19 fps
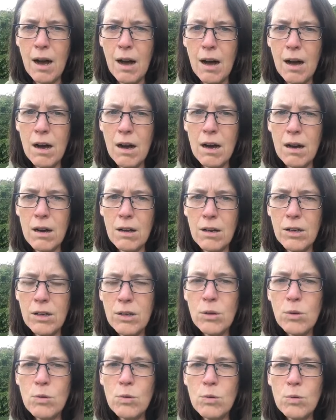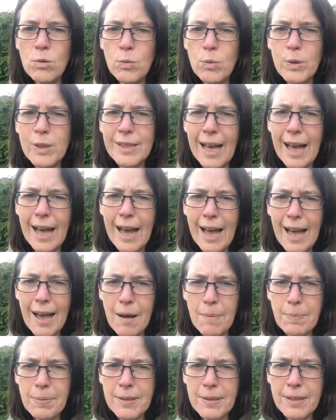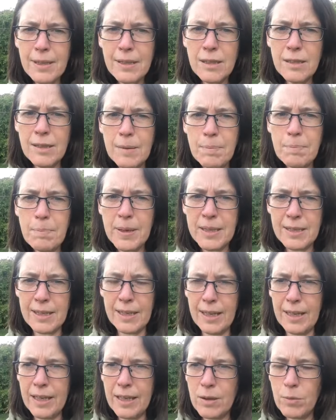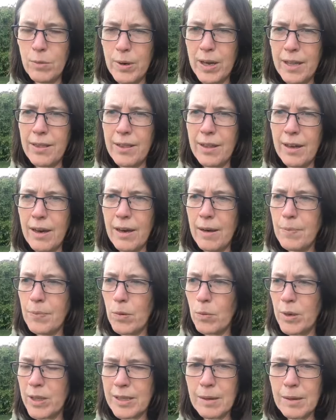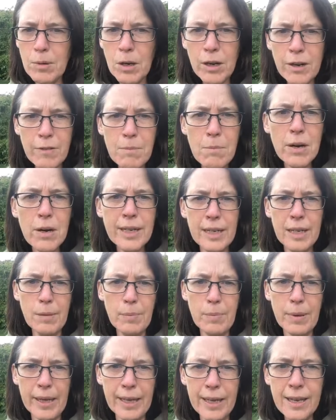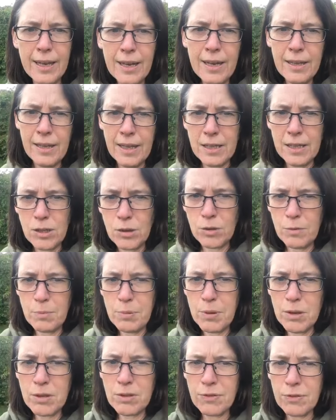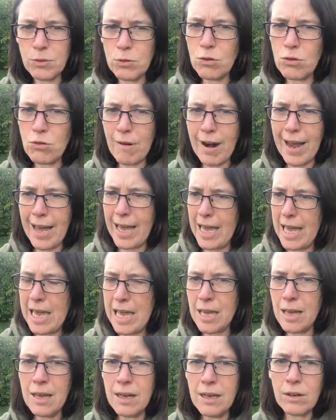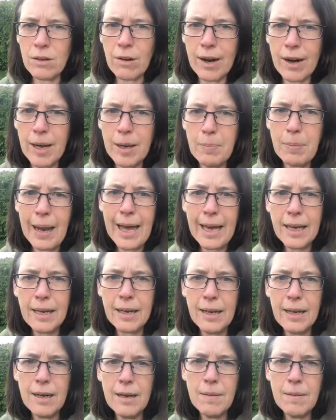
our lawn was absolutely buzzing with some kind of mining bee. These sort of beautiful grey black